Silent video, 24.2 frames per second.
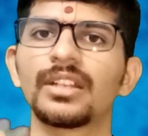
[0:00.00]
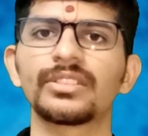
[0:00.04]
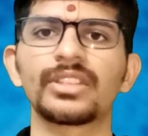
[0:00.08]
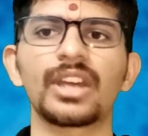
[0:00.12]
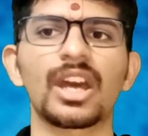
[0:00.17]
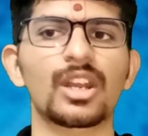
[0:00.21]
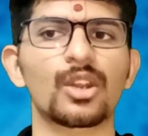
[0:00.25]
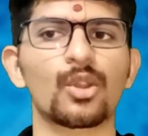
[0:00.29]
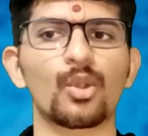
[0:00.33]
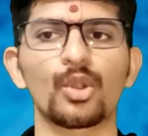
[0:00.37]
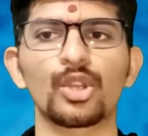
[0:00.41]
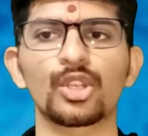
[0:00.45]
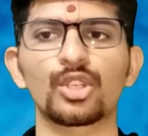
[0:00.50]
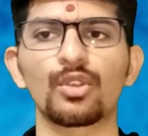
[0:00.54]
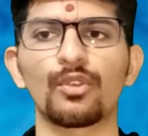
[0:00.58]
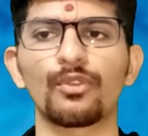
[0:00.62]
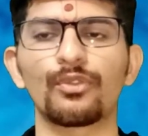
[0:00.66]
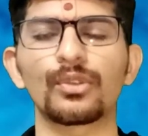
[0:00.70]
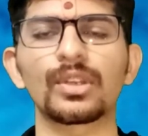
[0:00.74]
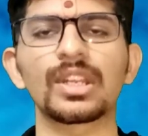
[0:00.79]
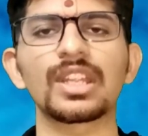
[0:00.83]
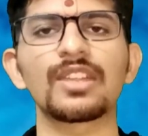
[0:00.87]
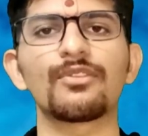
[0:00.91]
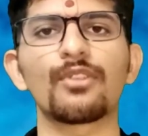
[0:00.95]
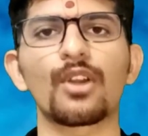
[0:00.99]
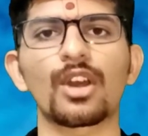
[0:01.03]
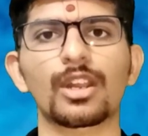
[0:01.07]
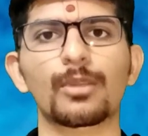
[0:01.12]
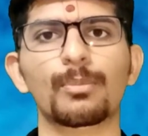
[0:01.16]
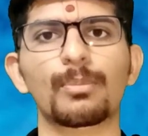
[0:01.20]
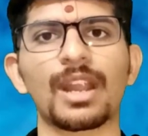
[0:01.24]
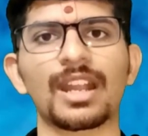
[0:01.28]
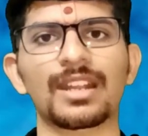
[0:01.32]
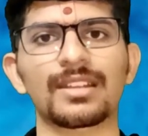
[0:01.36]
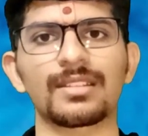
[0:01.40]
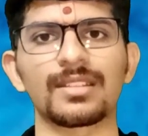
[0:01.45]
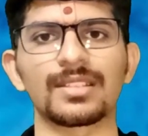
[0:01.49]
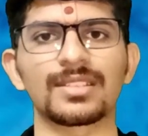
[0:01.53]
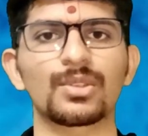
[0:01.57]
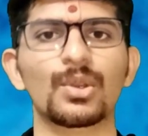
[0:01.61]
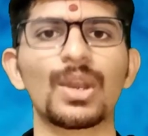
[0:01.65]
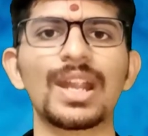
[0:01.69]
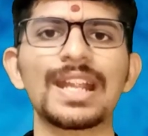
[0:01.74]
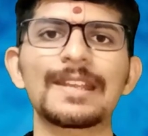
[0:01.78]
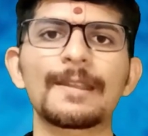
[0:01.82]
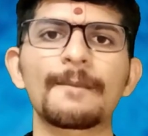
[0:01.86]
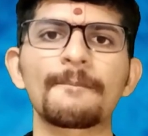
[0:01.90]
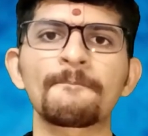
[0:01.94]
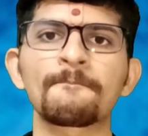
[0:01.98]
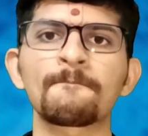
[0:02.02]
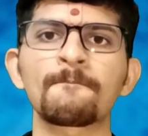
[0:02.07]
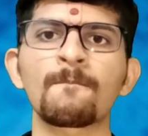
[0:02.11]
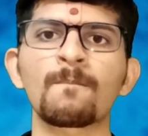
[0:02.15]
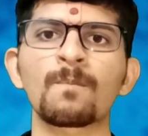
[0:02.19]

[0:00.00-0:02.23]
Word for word: they are going to free for practice right